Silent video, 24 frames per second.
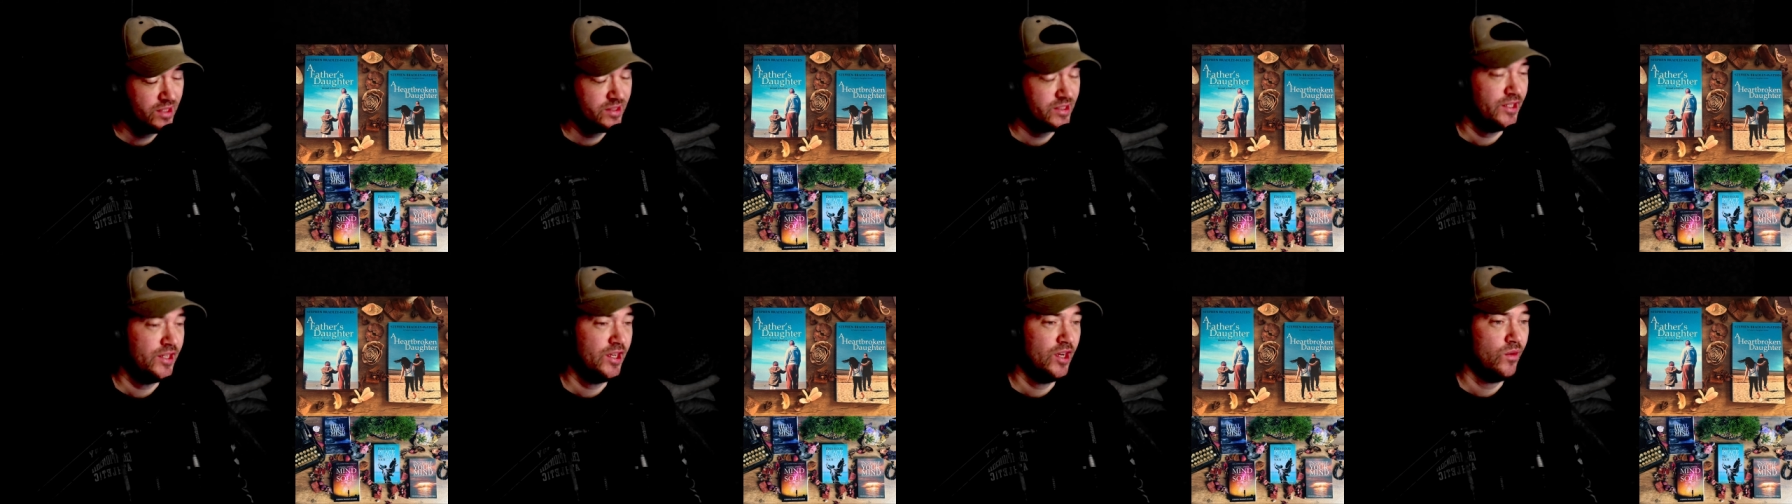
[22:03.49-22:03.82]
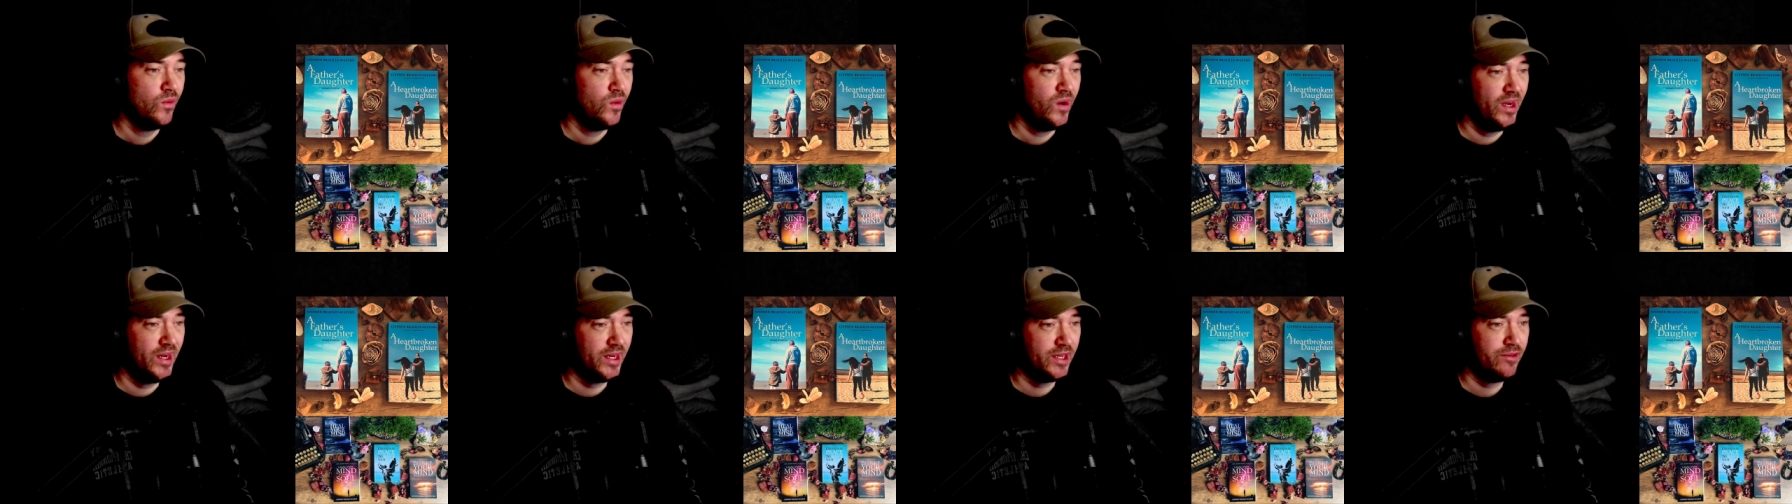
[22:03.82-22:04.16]
because I
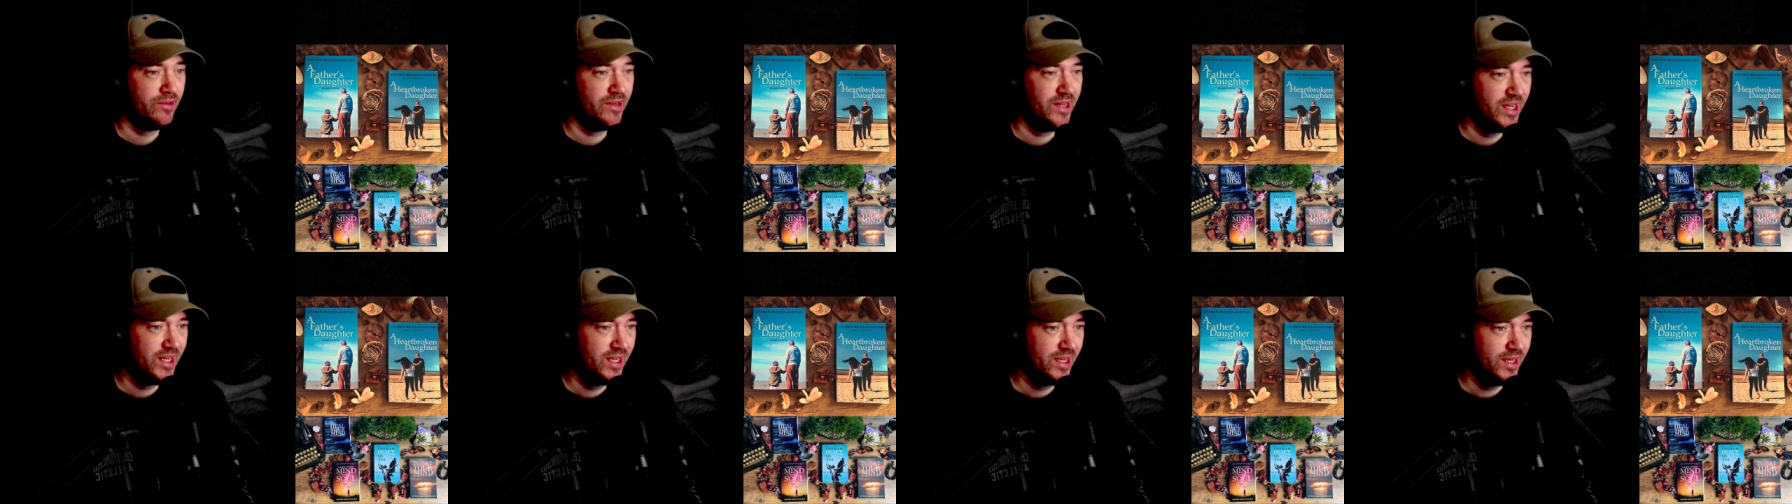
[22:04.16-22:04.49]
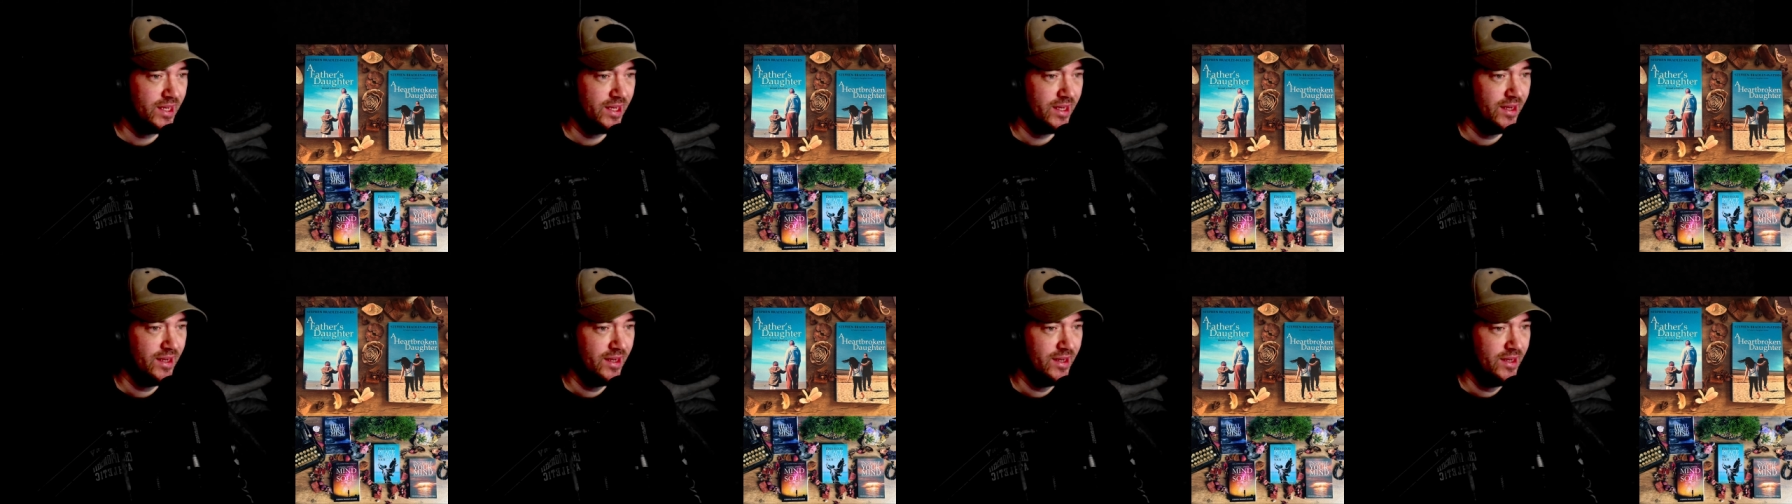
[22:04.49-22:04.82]
know why I create
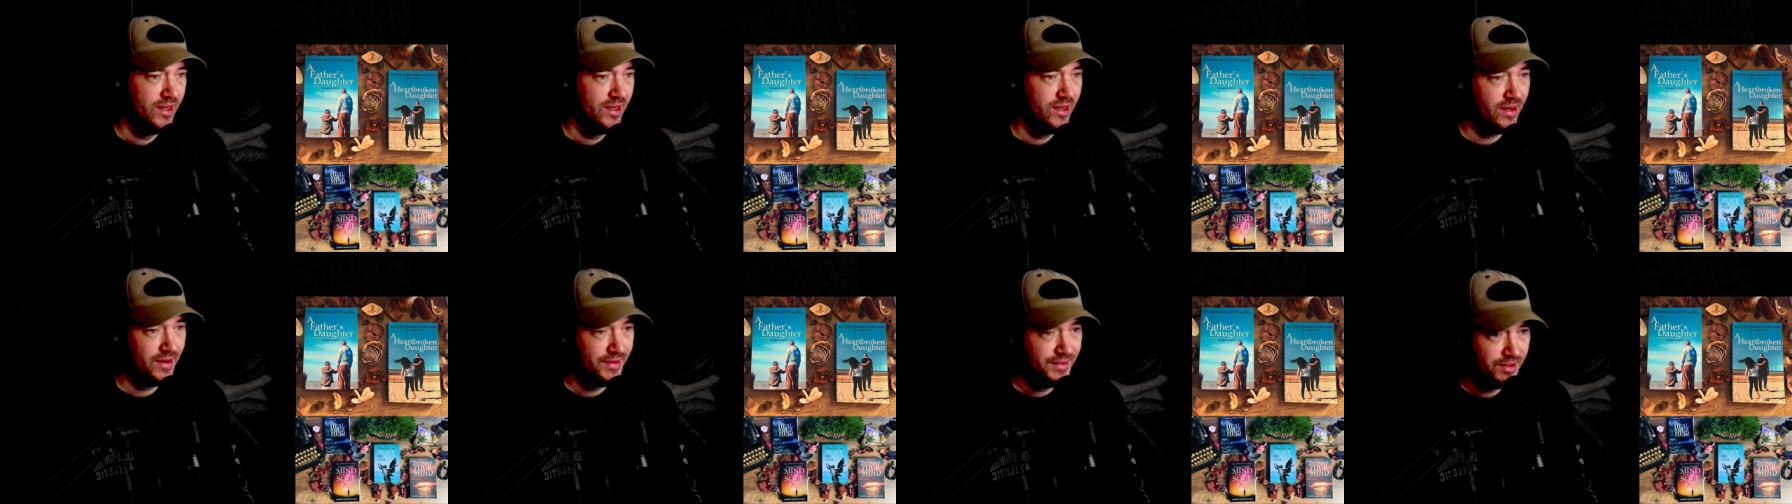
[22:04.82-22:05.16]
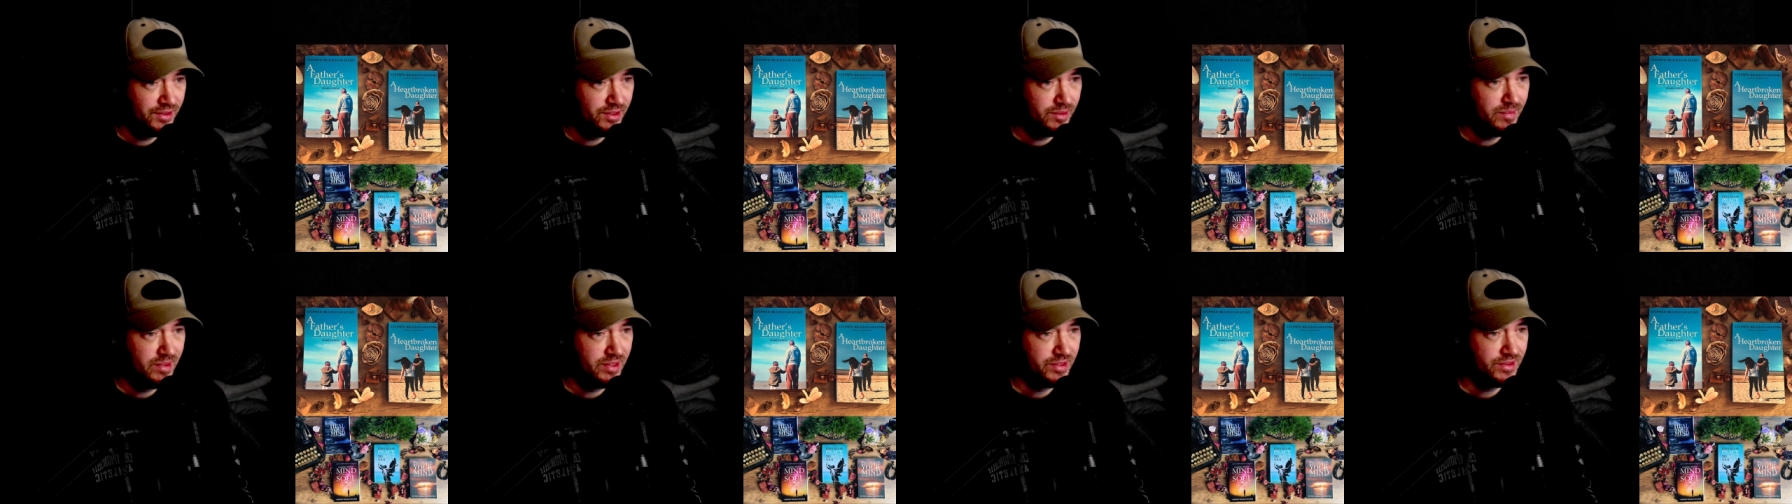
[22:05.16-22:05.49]
it.
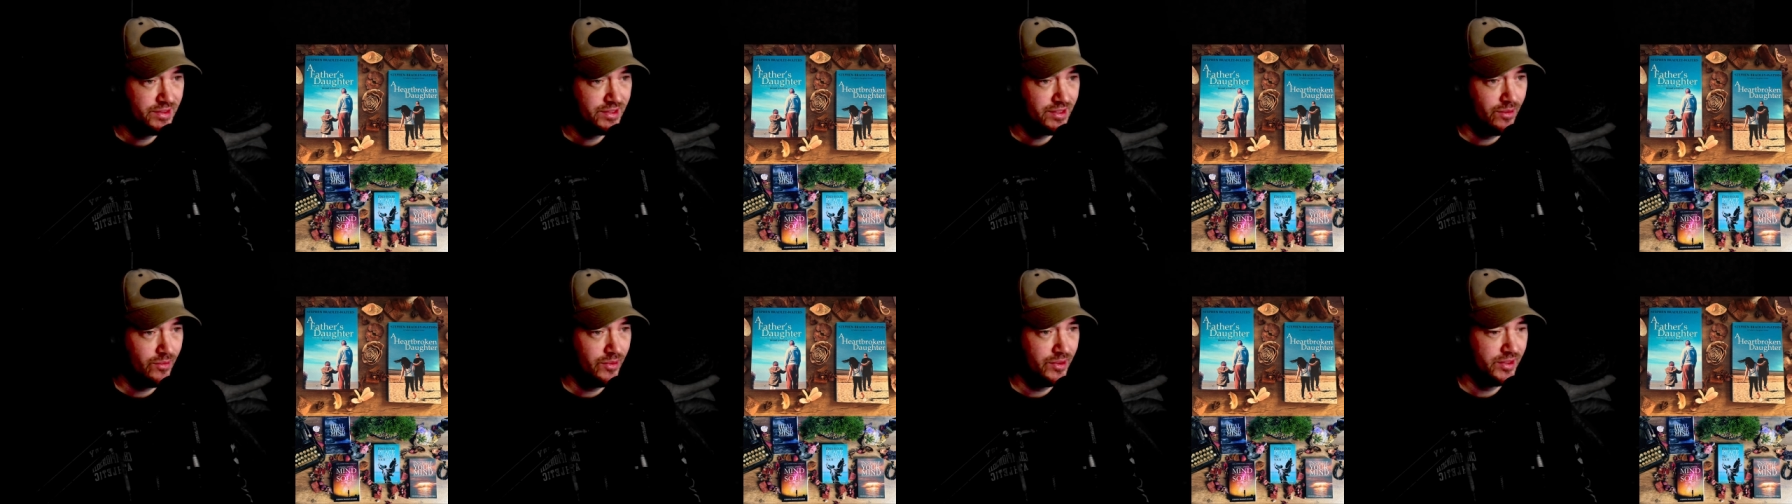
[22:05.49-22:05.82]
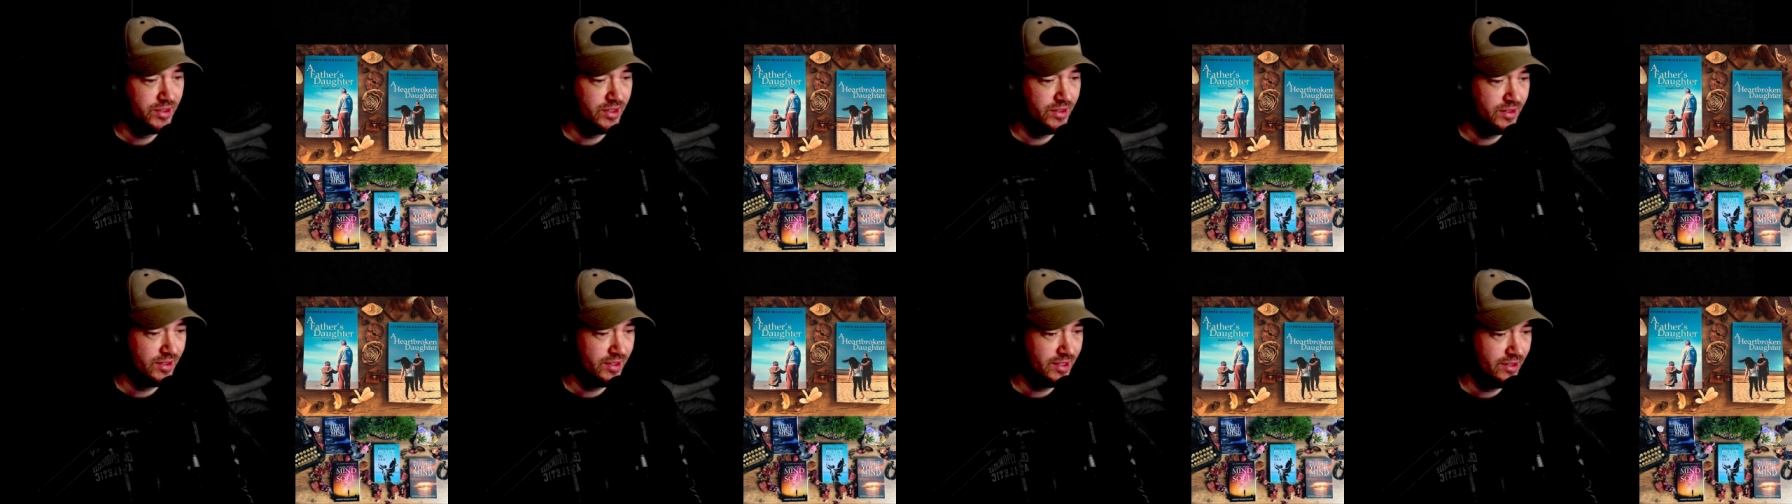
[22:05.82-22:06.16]
I know the message I
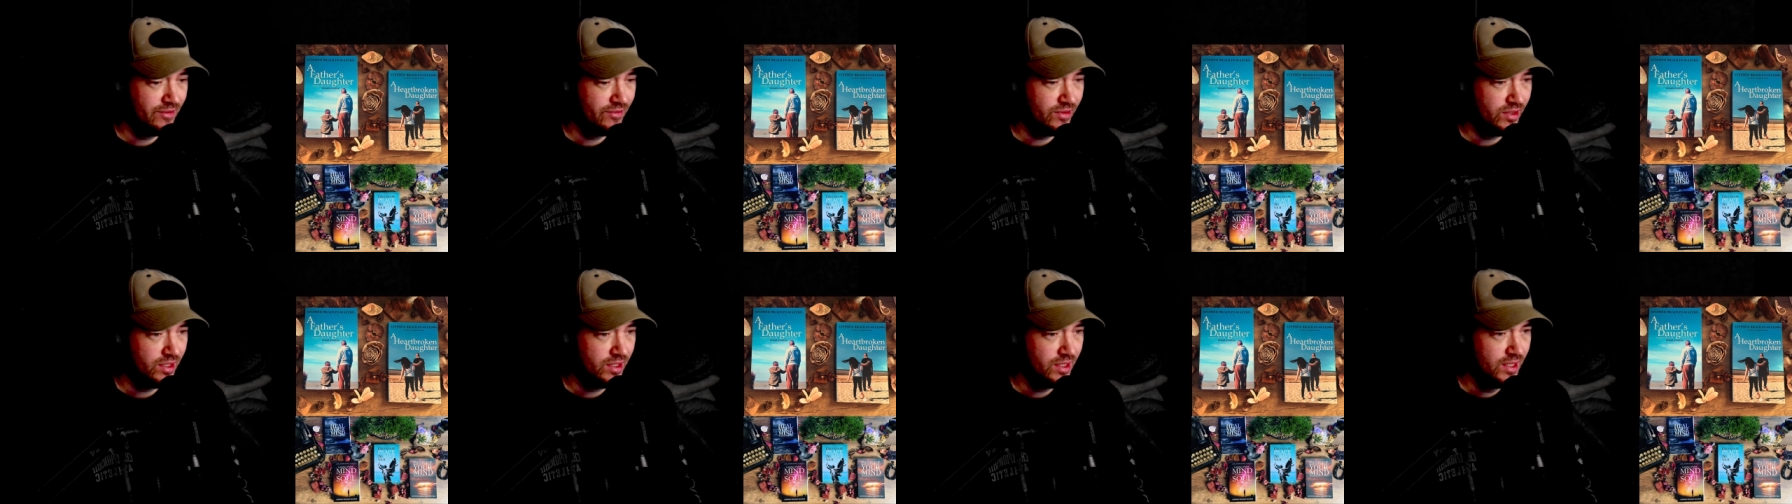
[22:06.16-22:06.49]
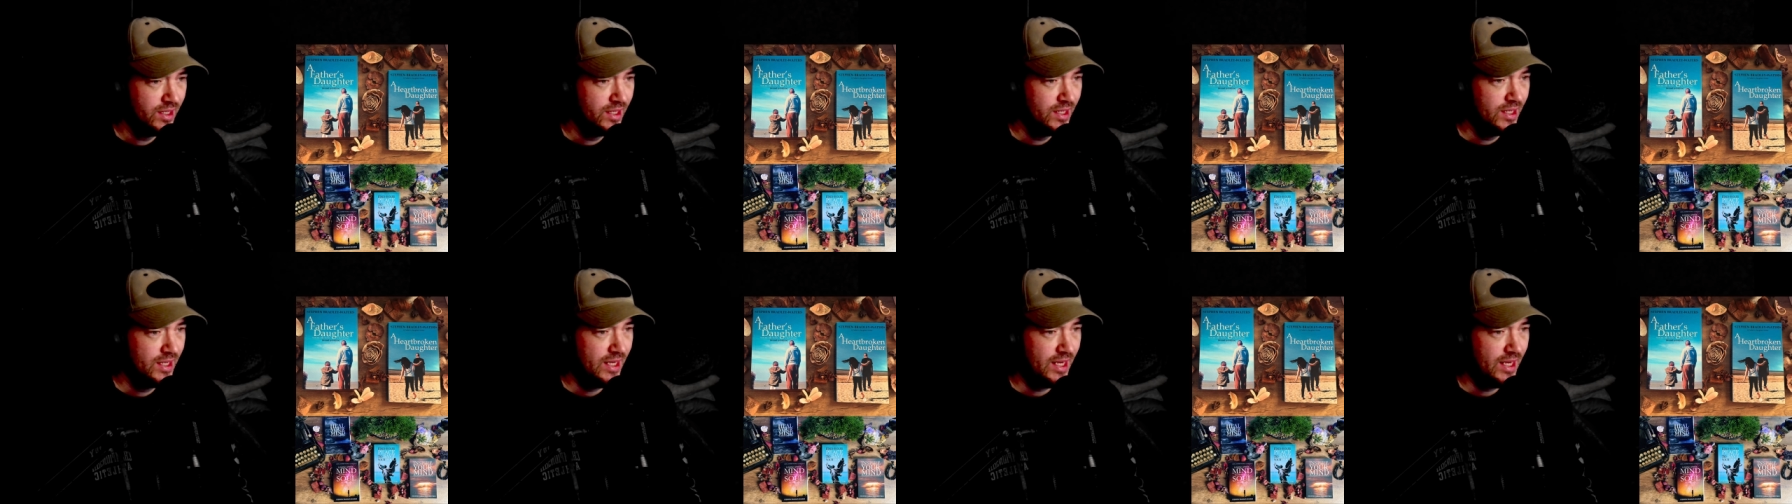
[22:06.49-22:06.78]
wanted to deliver.